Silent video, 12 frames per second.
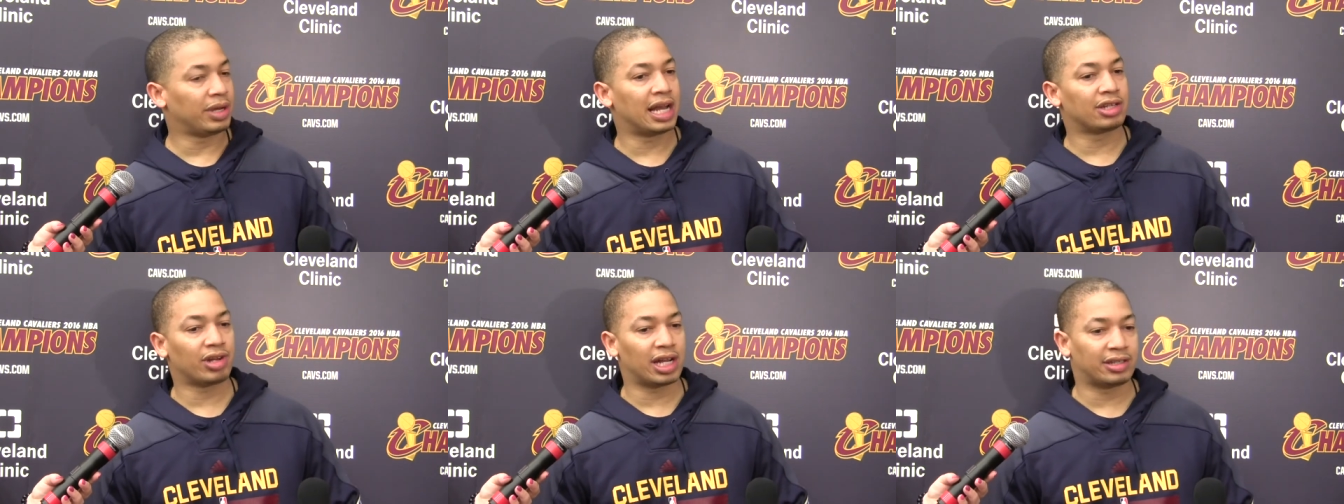We
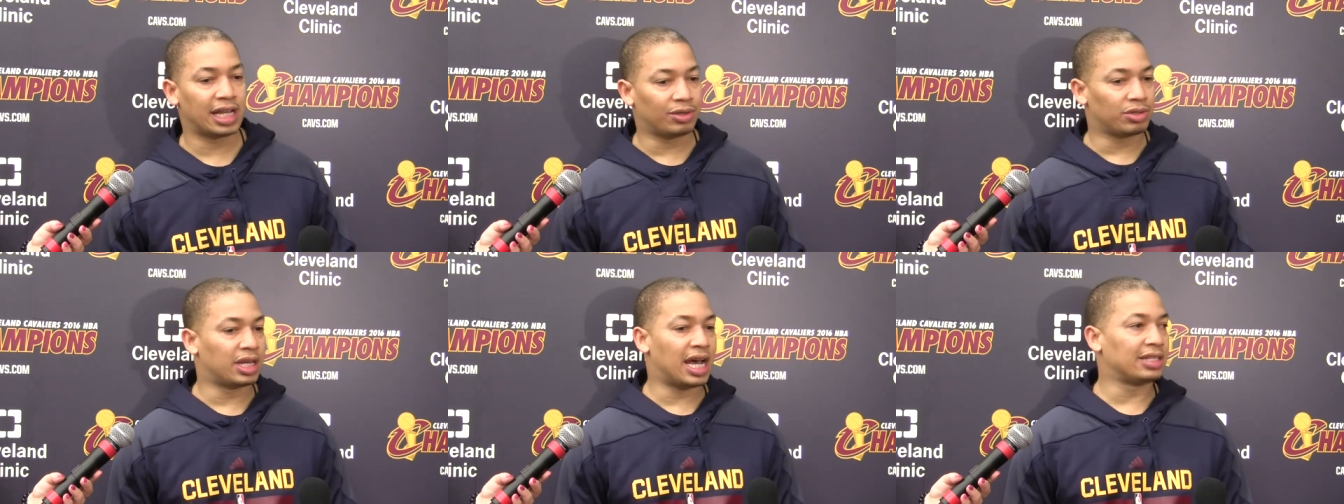got to try to take
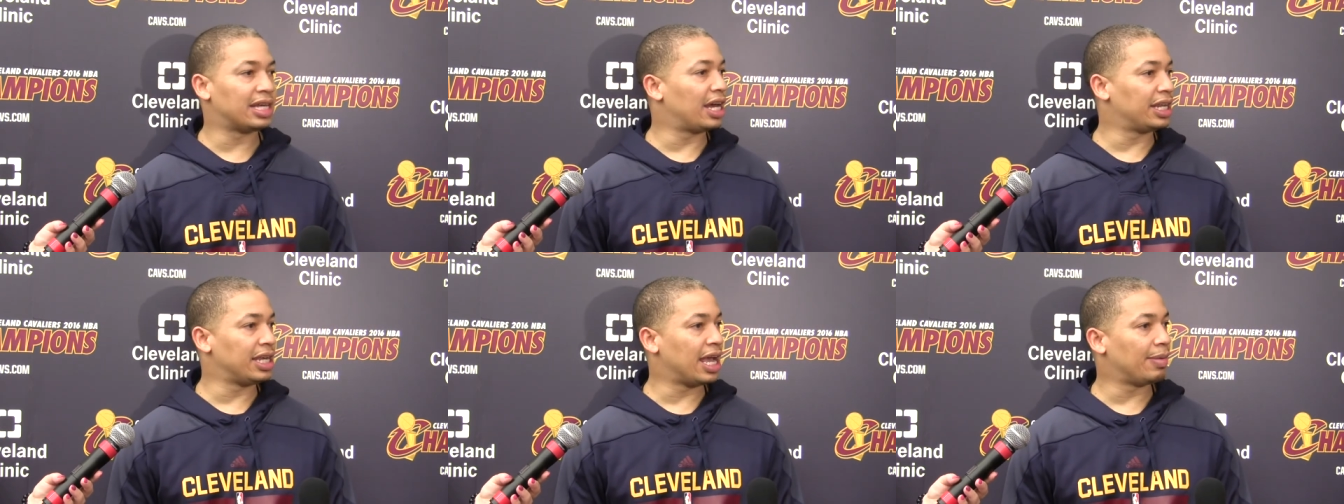those guys
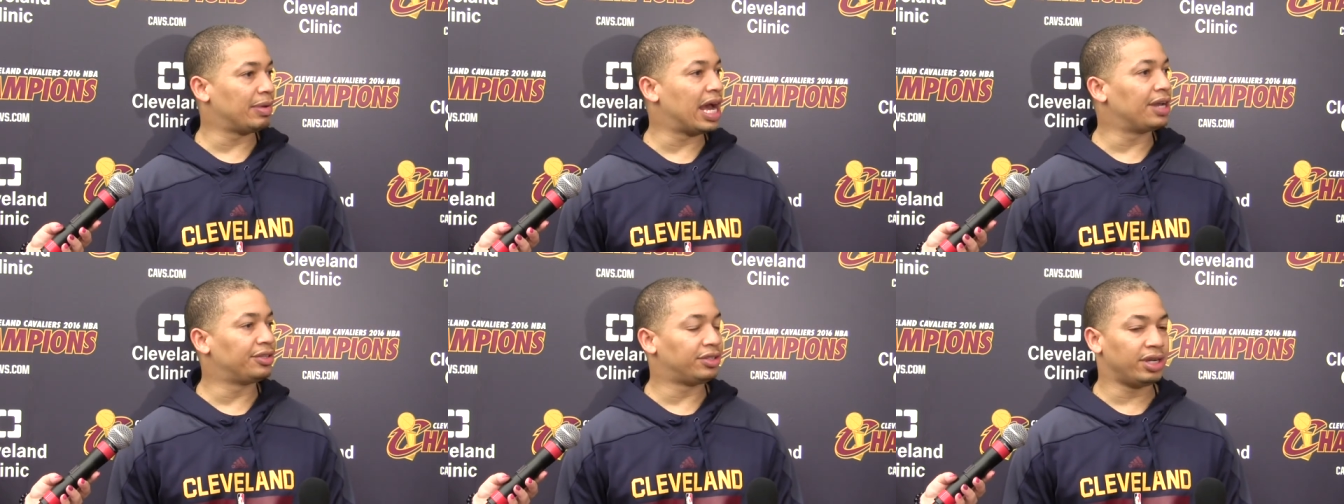out of the game and
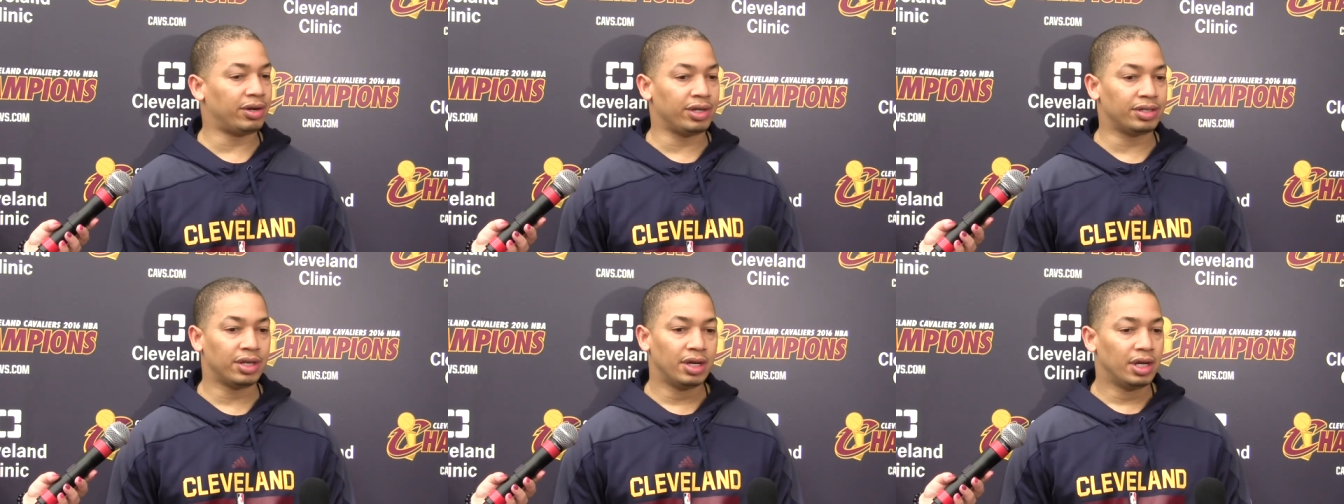out of the series.